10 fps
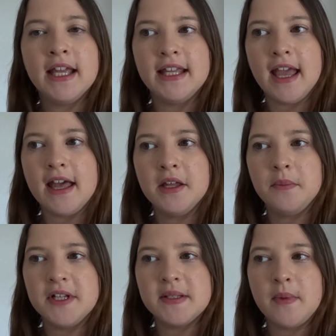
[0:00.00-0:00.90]
yeah,
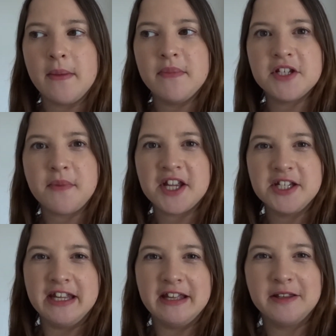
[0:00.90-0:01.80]
but it's a bit
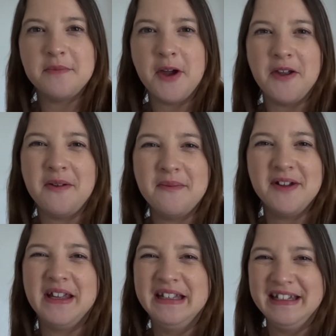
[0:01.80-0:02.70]
mishmashy at the
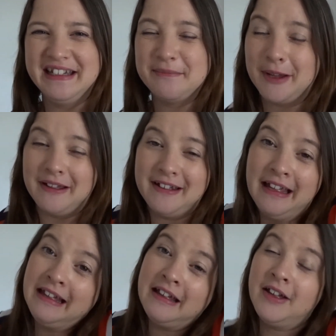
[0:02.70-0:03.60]
moment, but
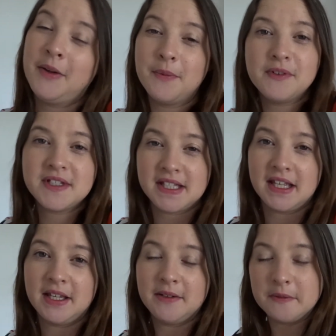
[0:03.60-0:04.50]
we'll
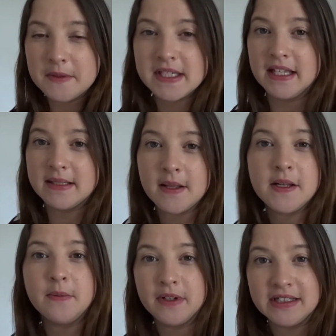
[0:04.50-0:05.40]
see, it's
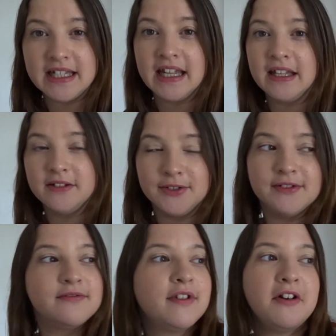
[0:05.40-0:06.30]
only one day, or
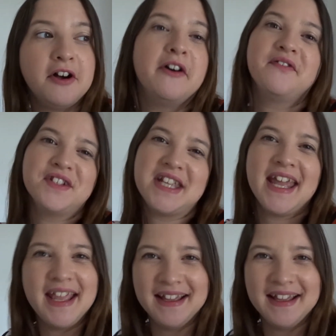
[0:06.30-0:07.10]
half a day.